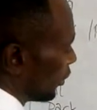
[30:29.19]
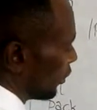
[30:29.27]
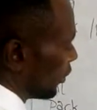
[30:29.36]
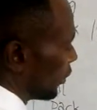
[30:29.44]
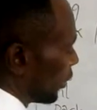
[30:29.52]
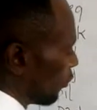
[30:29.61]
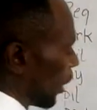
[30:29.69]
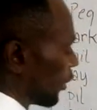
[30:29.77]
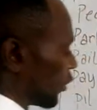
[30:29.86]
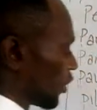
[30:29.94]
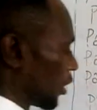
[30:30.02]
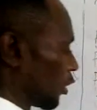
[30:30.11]
the way you
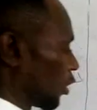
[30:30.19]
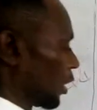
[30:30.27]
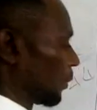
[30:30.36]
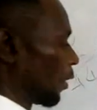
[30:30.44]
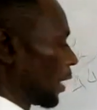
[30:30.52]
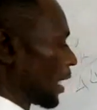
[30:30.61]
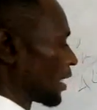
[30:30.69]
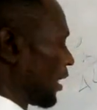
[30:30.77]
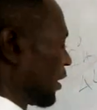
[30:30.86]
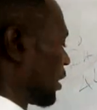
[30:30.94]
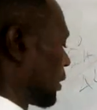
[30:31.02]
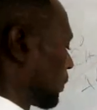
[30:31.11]
see it on the board, that's how
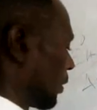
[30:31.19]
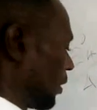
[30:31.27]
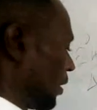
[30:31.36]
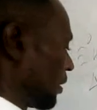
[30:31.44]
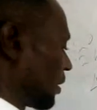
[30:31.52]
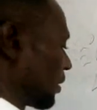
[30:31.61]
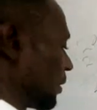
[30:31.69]
it is pronounced.